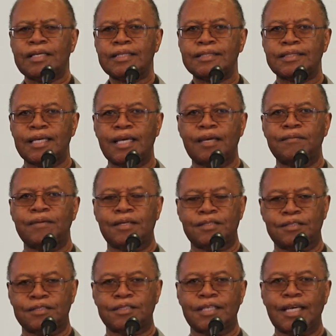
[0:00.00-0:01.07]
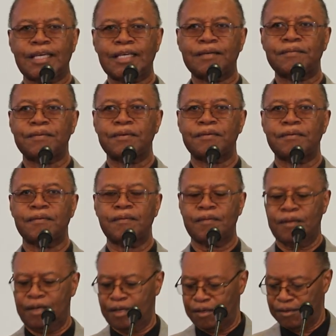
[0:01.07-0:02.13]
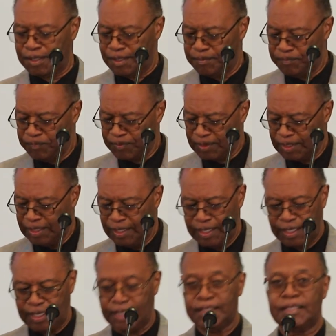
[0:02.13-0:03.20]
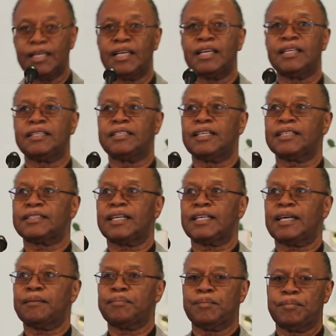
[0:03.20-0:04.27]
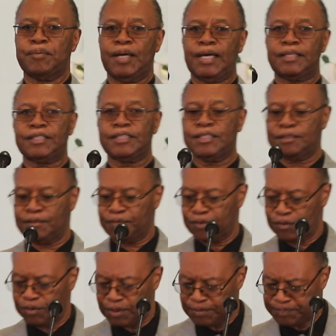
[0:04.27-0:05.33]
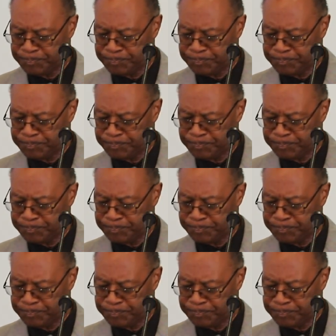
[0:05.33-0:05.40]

He saved us to save, all right? Mm-hmm. And, and just as I try to yield the floor,